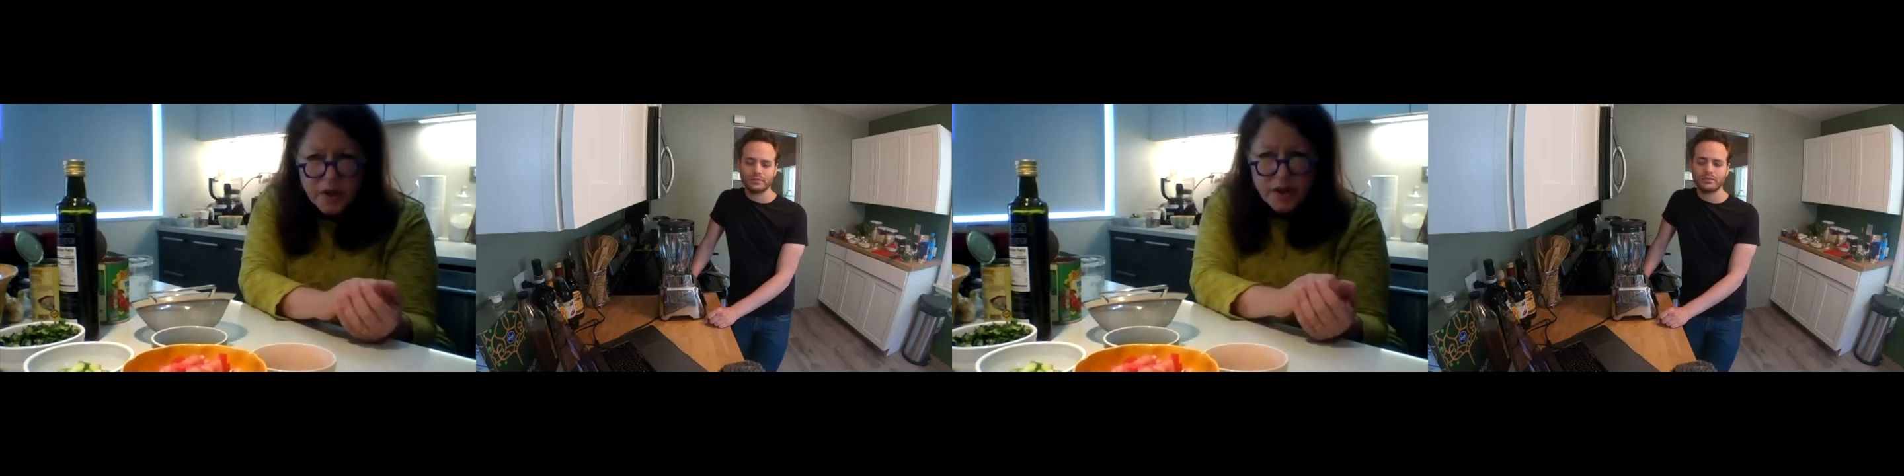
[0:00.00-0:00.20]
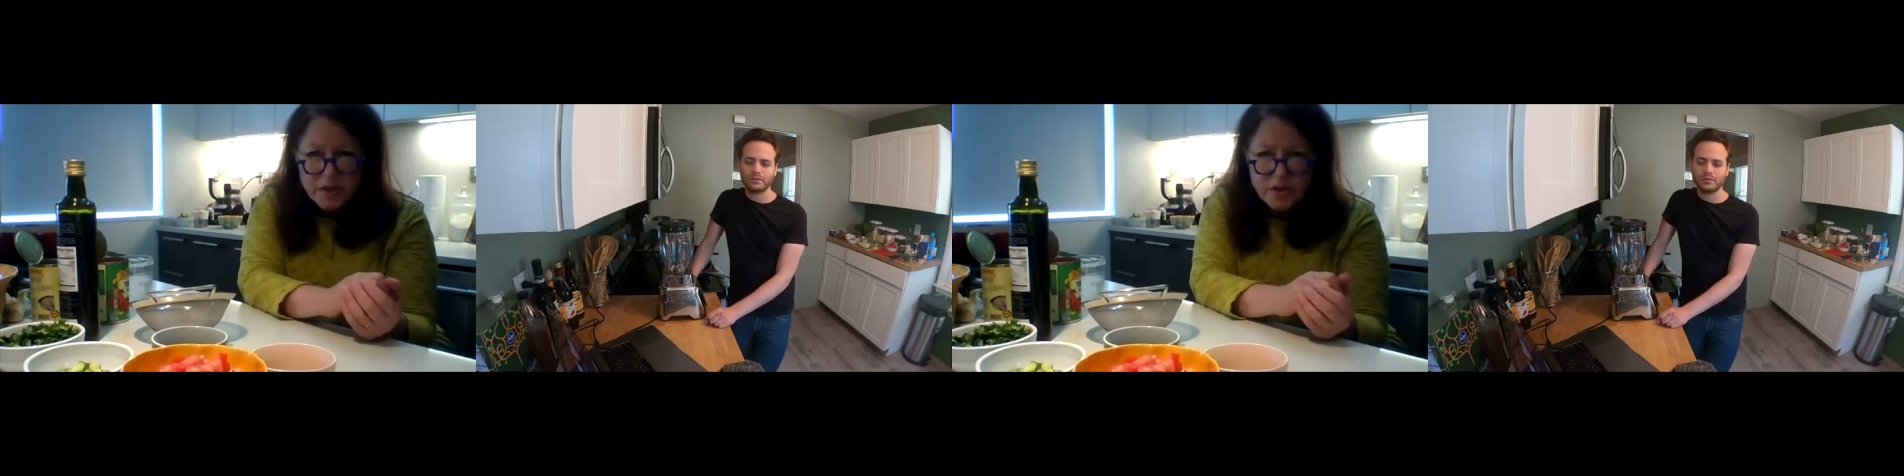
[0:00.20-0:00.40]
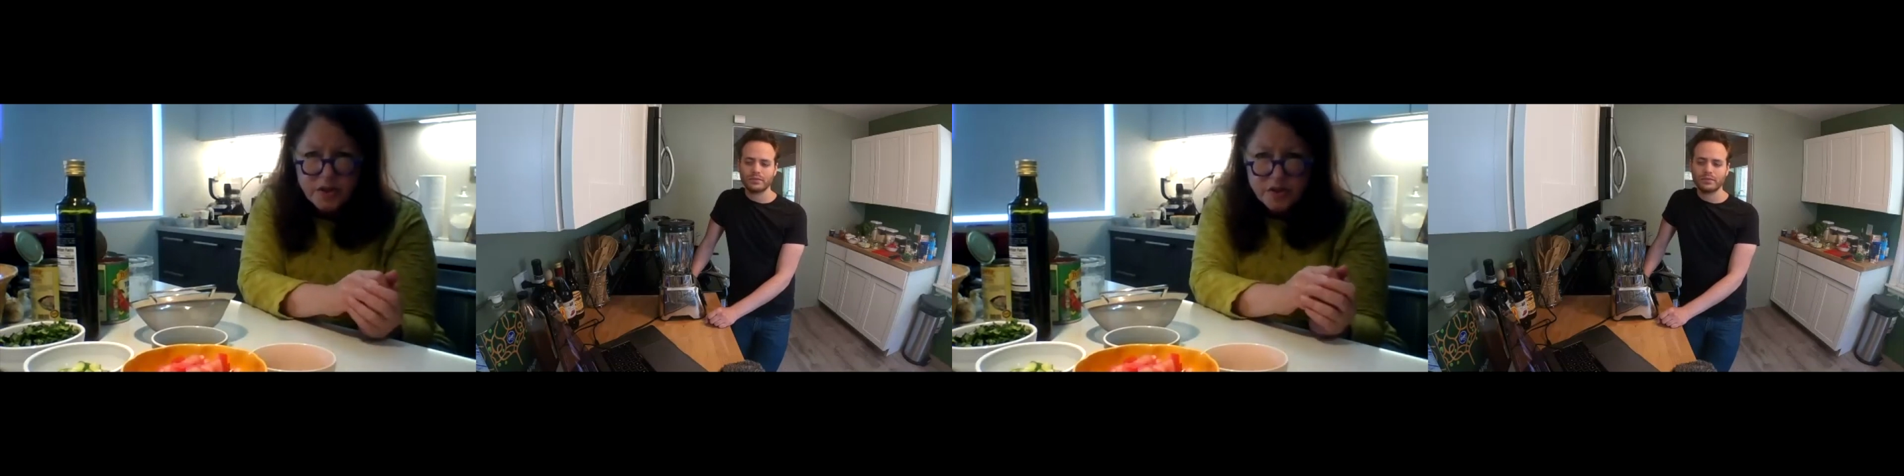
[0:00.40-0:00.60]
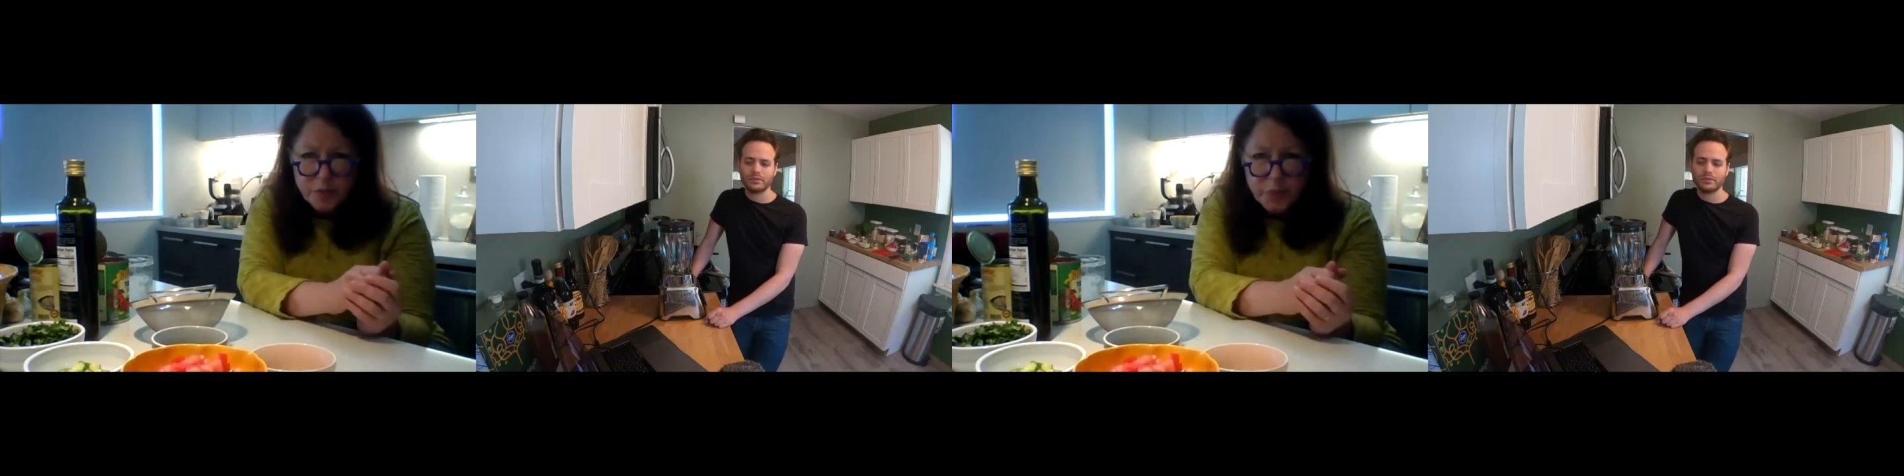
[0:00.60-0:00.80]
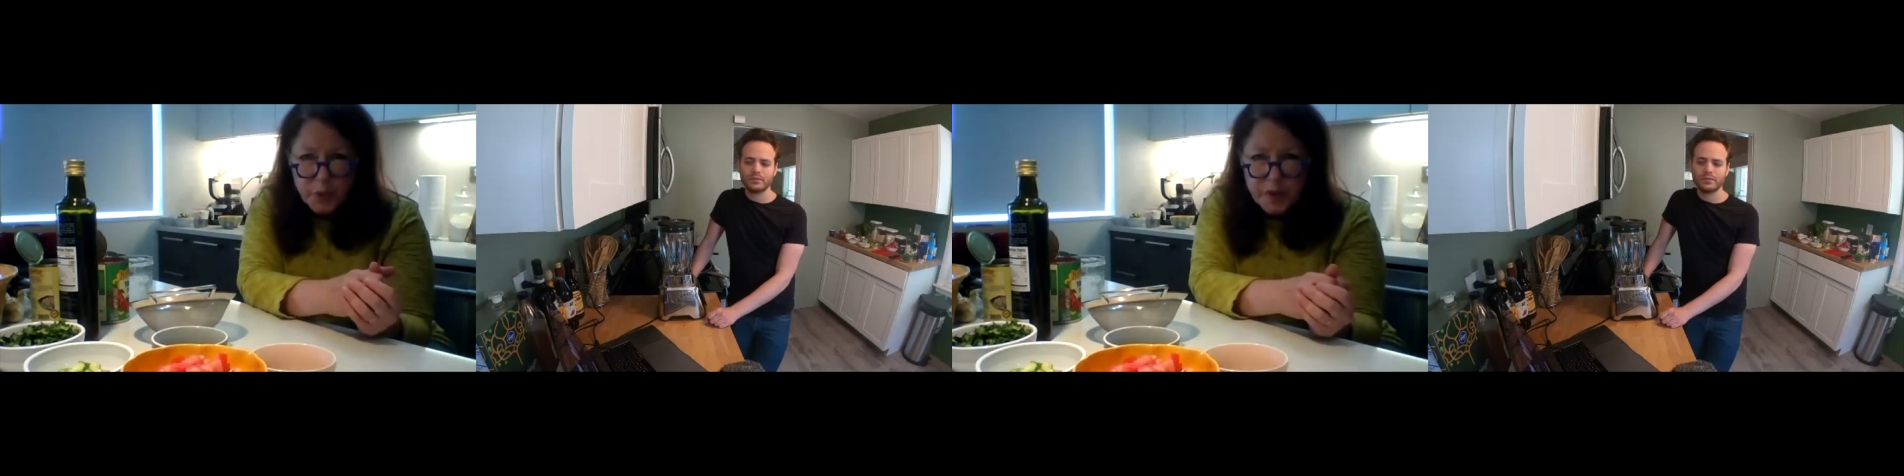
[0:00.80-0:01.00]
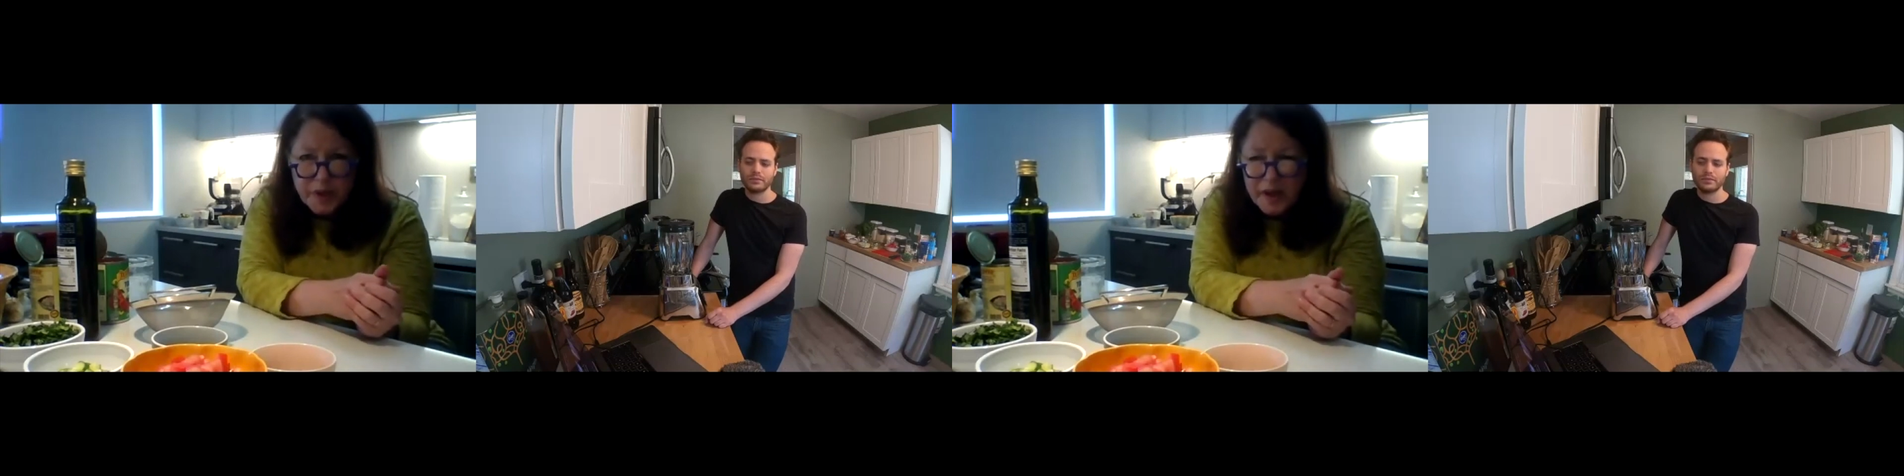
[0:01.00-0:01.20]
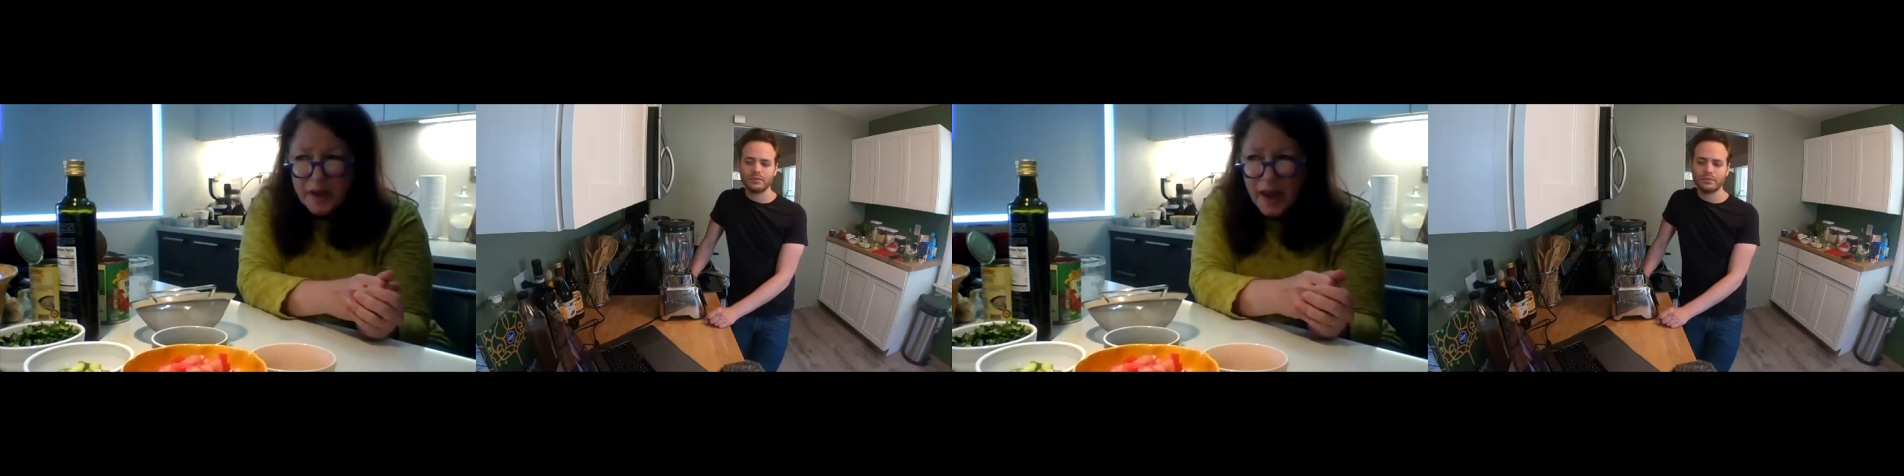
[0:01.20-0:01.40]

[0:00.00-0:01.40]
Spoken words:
to tabbouleh,